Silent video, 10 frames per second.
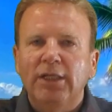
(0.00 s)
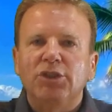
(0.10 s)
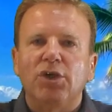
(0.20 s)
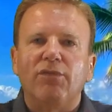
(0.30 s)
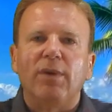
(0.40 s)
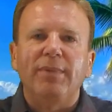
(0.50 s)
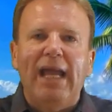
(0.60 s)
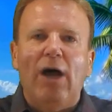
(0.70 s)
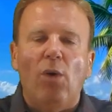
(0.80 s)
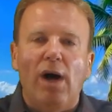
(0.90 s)
So from
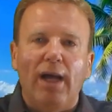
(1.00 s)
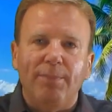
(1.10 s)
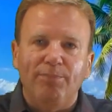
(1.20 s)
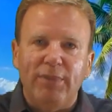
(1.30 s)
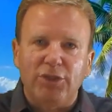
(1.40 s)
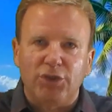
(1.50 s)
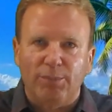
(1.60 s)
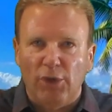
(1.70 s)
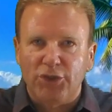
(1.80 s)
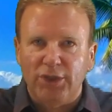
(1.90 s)
now on,
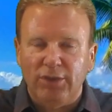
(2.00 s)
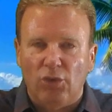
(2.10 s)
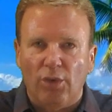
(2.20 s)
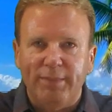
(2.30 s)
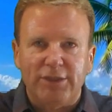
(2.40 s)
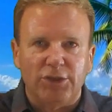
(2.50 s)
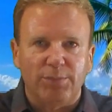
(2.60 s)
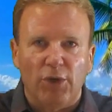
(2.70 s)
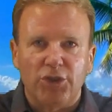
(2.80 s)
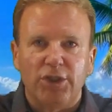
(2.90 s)
Mr. Merchant or Mrs.
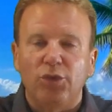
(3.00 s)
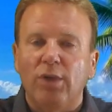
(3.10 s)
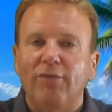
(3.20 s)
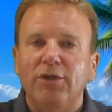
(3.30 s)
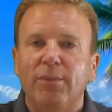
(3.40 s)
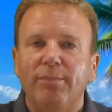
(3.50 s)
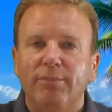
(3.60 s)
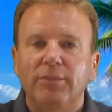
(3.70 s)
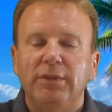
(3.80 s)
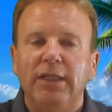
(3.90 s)
Merchant, whoever you're
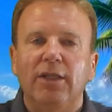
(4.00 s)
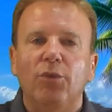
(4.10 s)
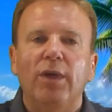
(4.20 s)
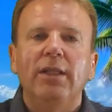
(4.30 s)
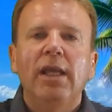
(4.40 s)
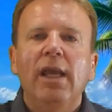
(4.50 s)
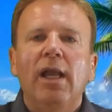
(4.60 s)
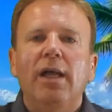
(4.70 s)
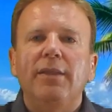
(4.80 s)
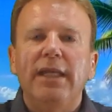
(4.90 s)
dealing with,
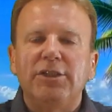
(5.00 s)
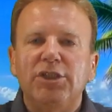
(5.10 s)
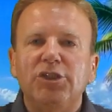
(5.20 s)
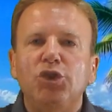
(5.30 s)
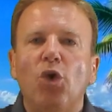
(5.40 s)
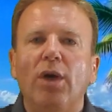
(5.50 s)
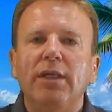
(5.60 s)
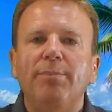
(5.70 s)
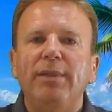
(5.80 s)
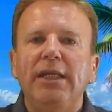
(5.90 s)
this is
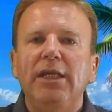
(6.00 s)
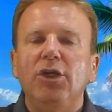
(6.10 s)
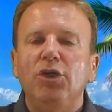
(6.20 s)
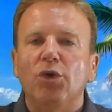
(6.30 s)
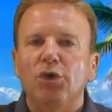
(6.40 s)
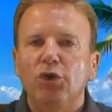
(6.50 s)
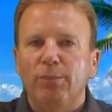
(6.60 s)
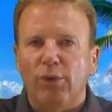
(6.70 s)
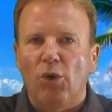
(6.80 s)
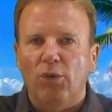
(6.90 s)
going to be your
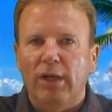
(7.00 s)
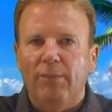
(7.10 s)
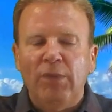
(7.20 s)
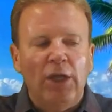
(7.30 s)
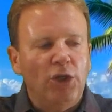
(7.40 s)
new program.